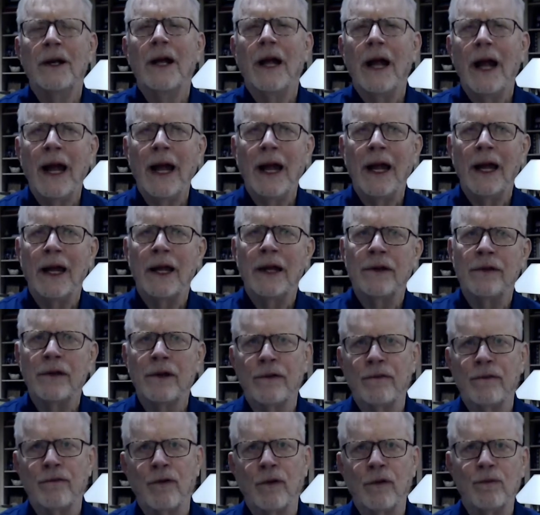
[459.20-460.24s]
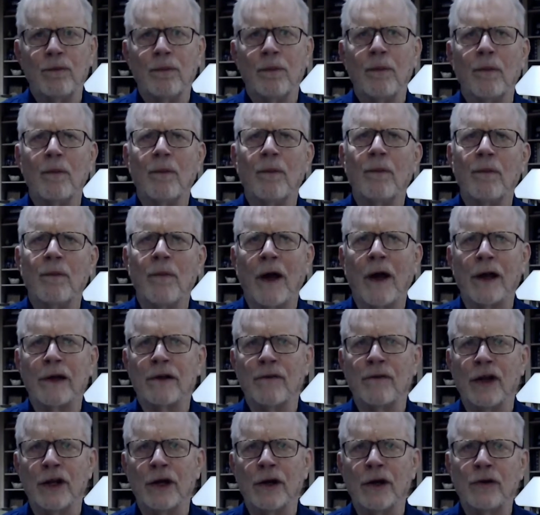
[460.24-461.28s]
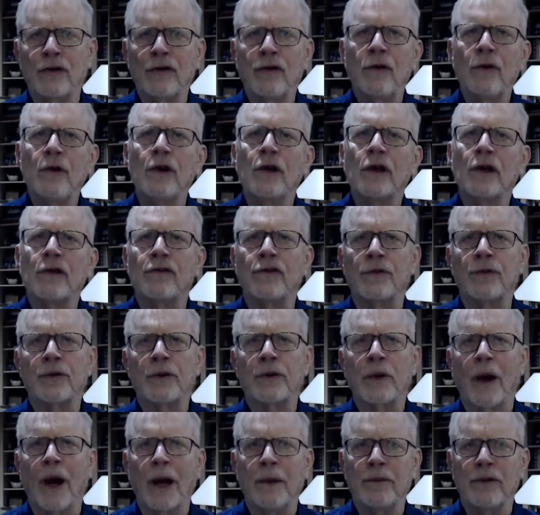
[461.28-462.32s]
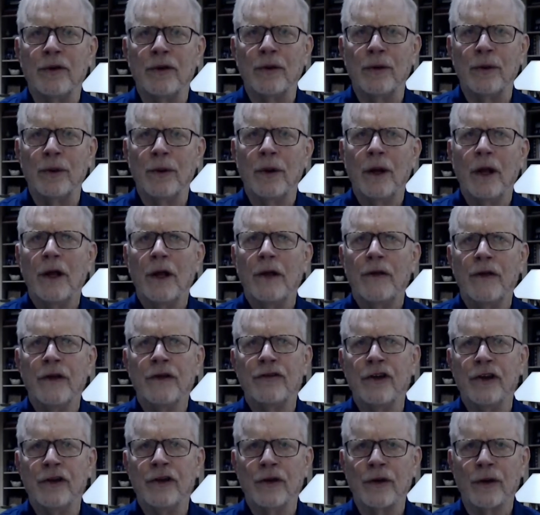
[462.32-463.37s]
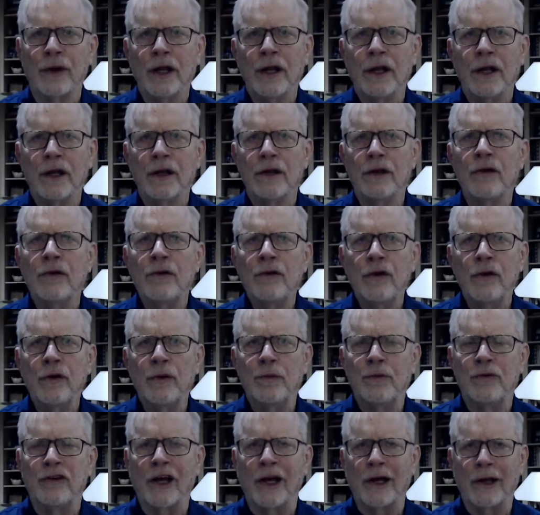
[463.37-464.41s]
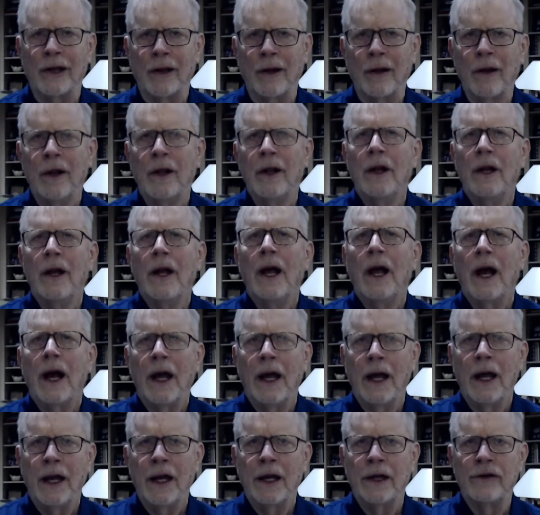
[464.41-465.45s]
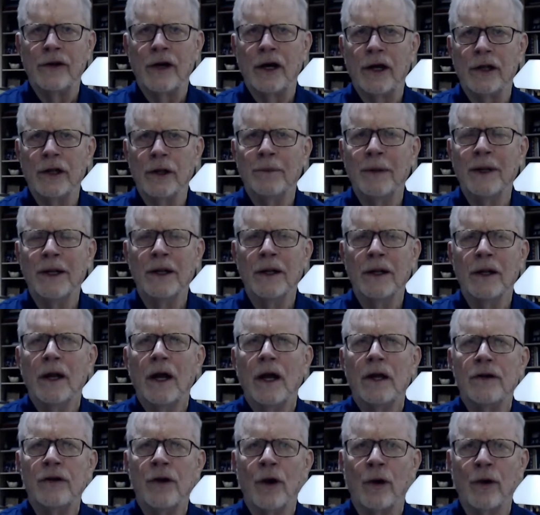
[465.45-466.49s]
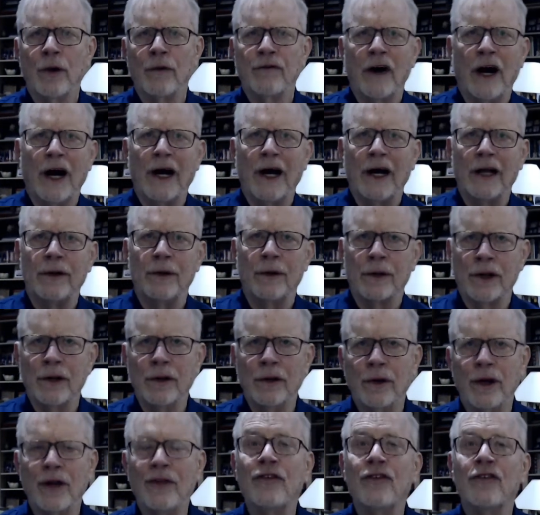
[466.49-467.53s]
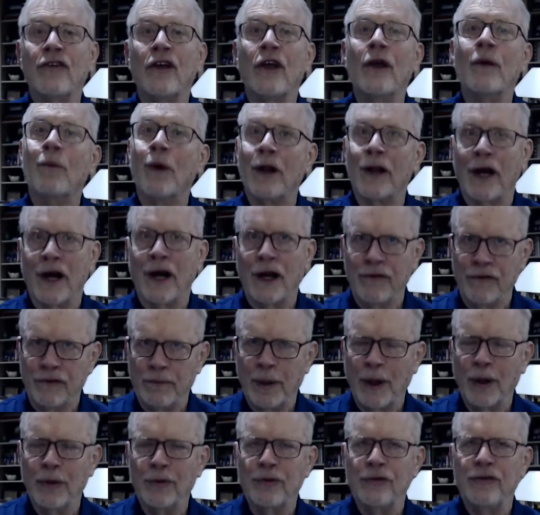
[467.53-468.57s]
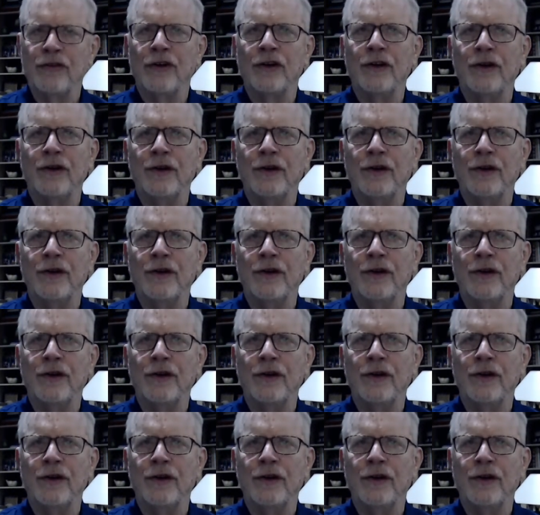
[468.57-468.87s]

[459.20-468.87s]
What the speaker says: and if you like the video too, you can subscribe to the Senior Geek YouTube channel, and you'll be notified, or you can see when I've posted